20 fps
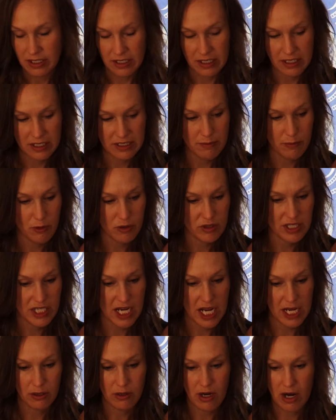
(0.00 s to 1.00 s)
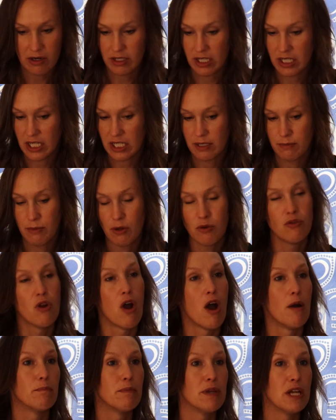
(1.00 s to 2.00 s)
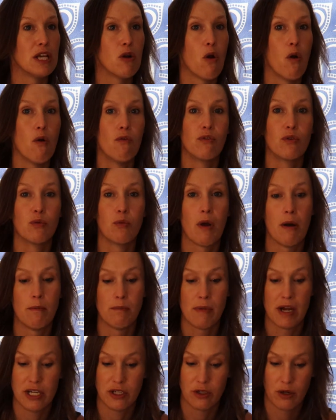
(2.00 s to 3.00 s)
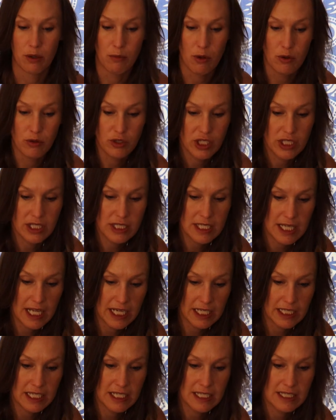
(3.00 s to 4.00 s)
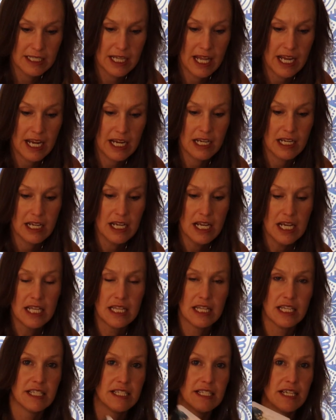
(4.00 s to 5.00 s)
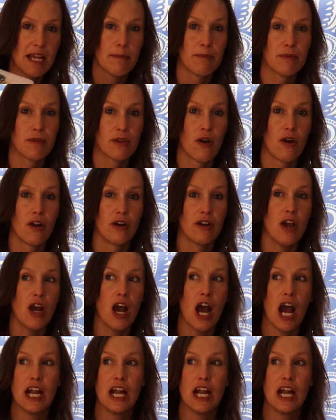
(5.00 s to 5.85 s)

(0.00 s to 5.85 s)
It is about staying grounded. It's about not being overwhelmed by your emotions like this lake, this depth card.